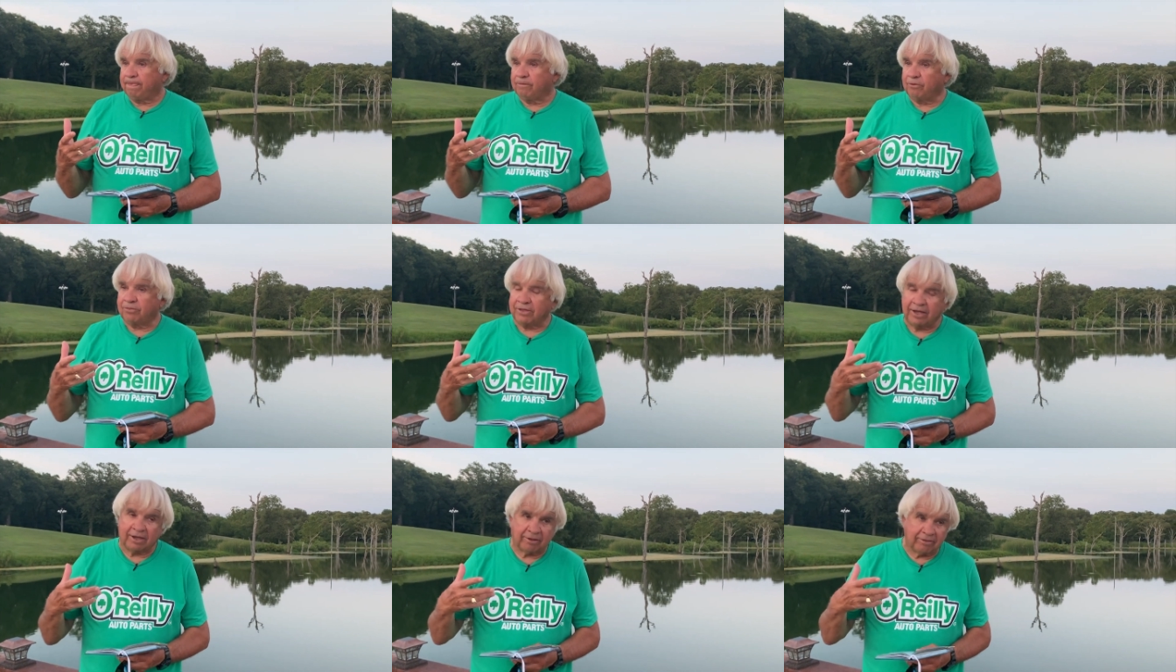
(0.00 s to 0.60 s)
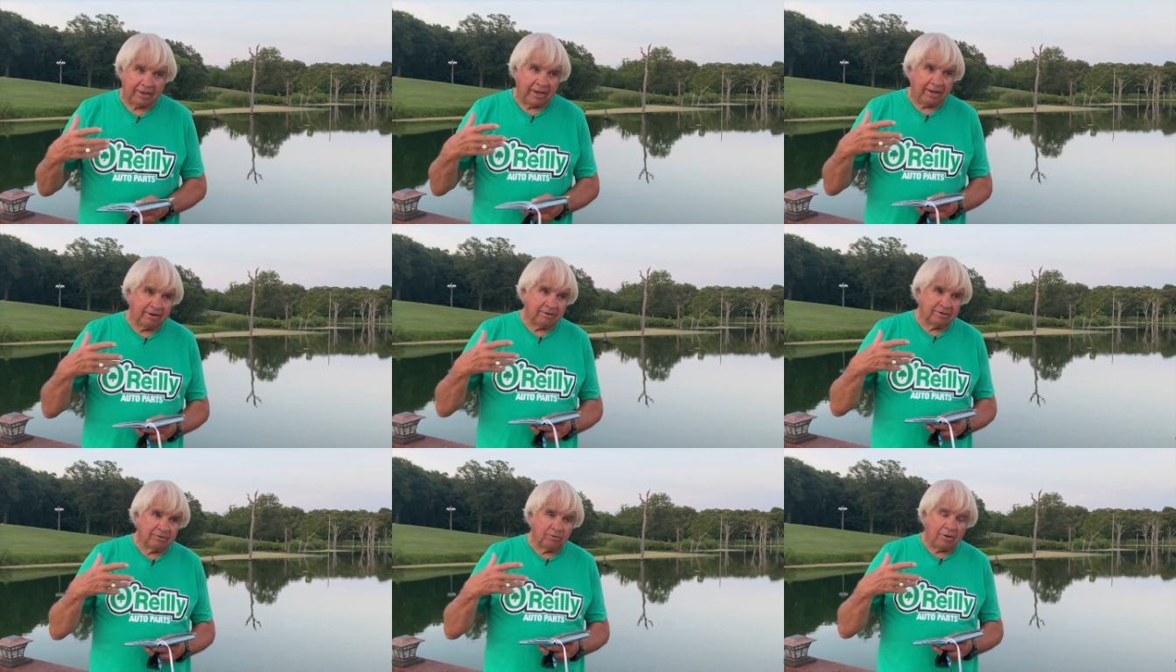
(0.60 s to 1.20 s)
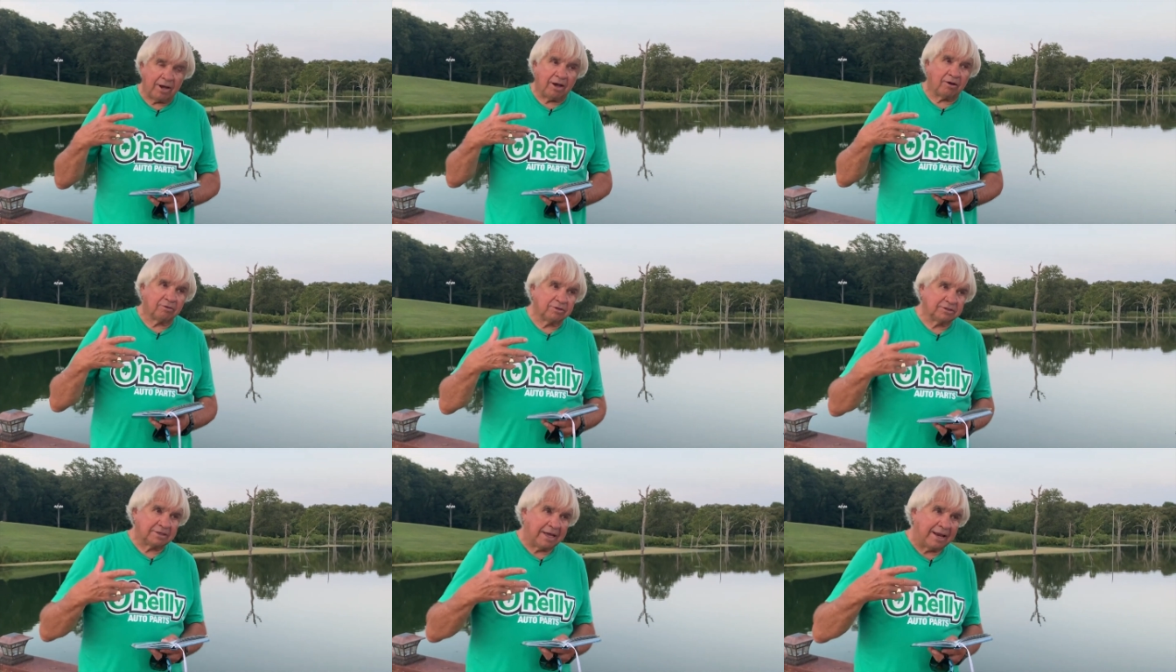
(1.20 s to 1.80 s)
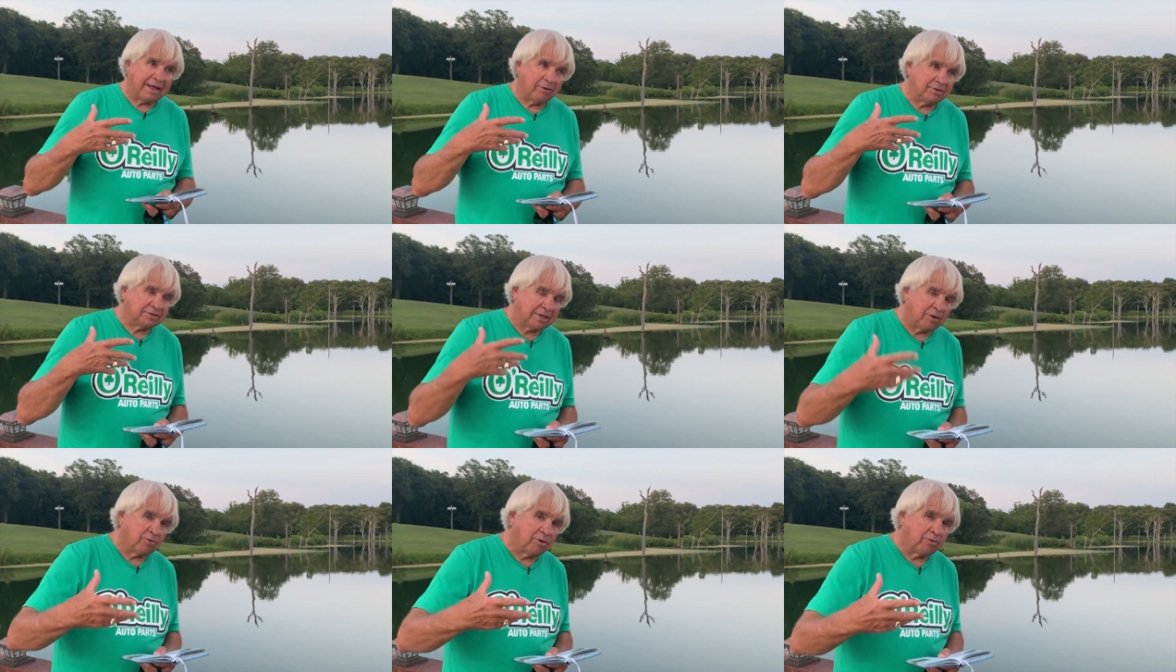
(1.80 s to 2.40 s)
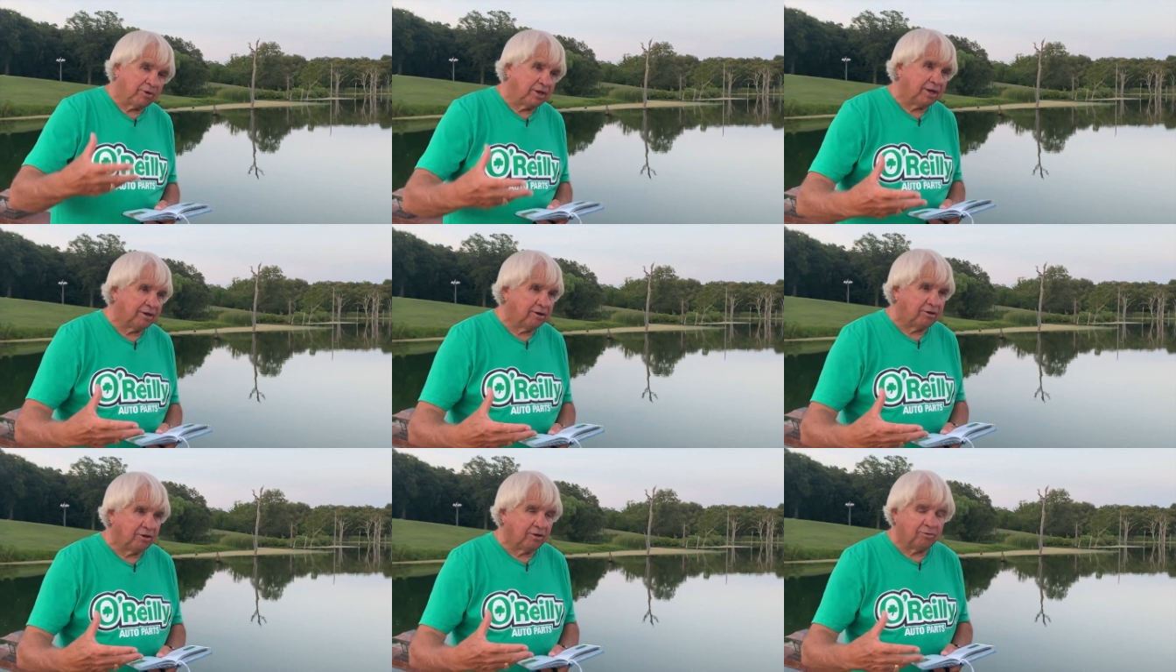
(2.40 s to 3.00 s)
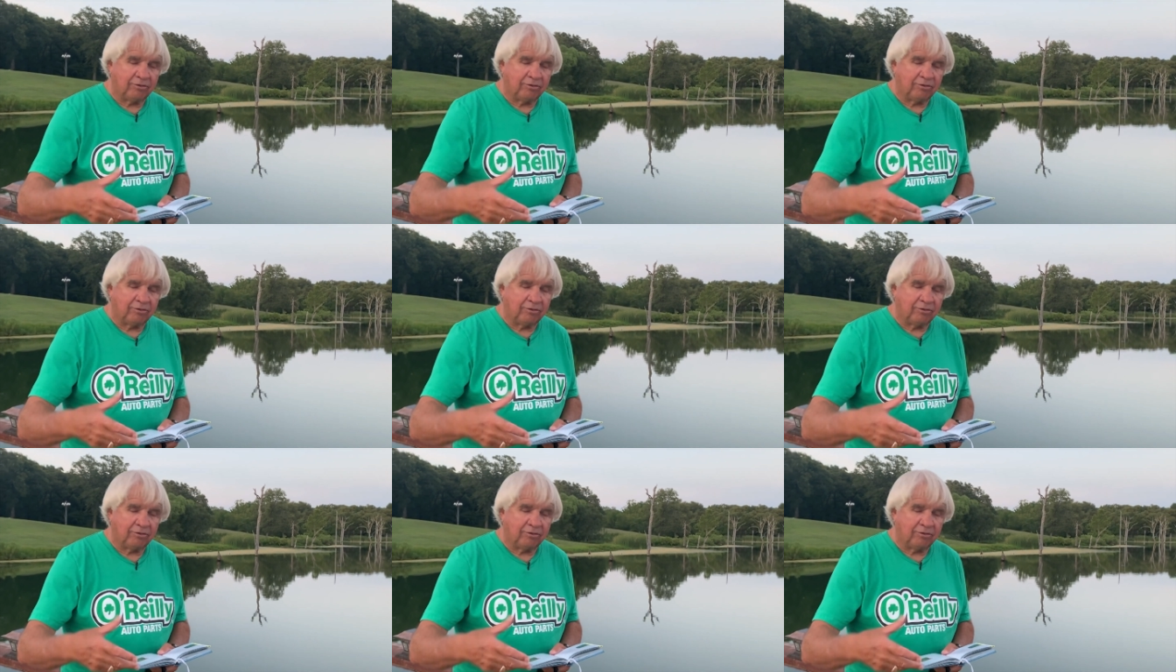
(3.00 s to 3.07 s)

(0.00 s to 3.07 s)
we think that, wow, is that, is that what we need to do?